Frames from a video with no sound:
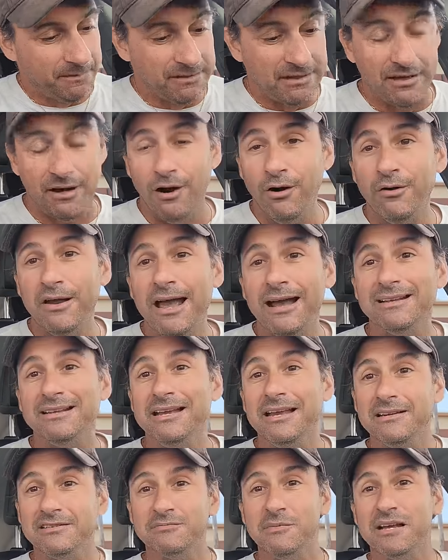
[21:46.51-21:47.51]
you know, he had to
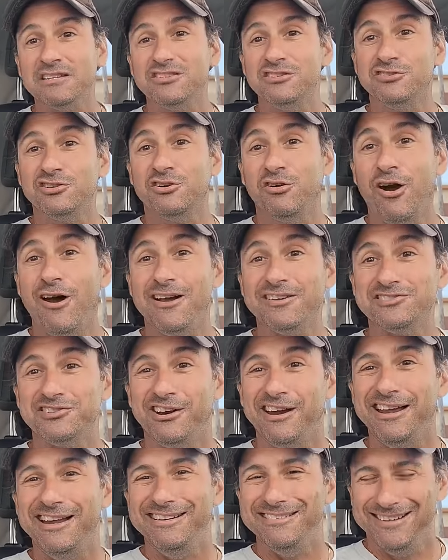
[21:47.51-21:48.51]
get his message across,
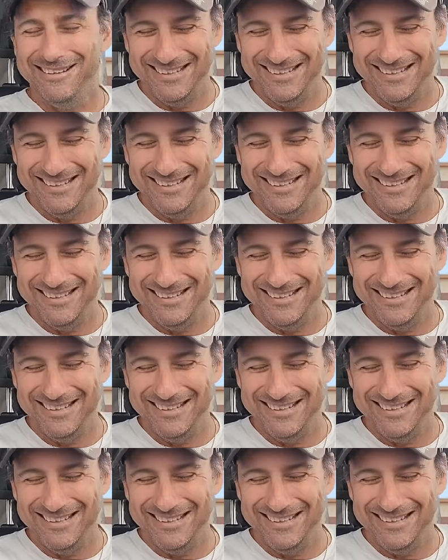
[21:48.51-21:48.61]
right?